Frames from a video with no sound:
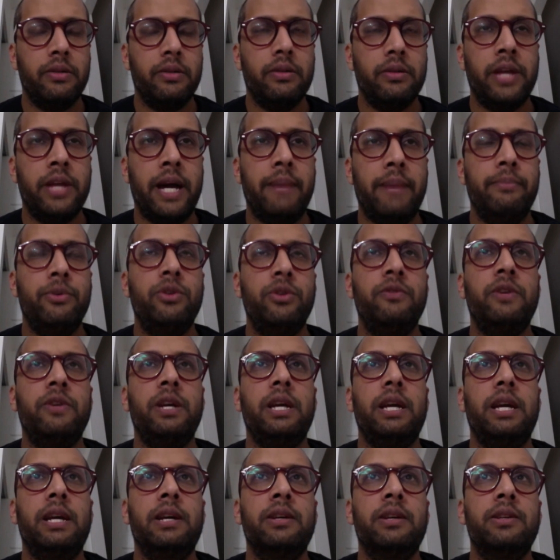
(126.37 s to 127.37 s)
that movie
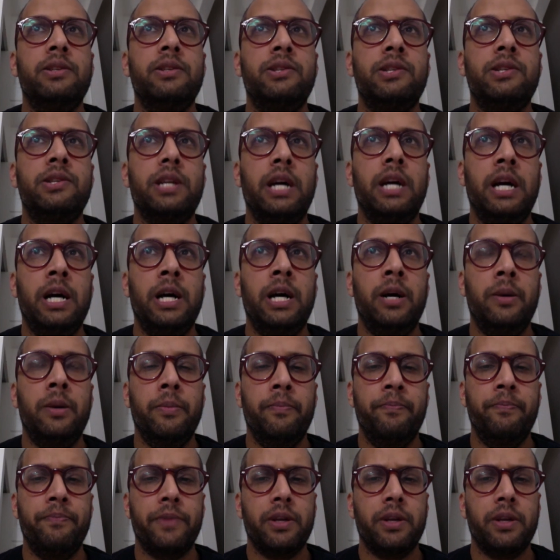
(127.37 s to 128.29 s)
is um,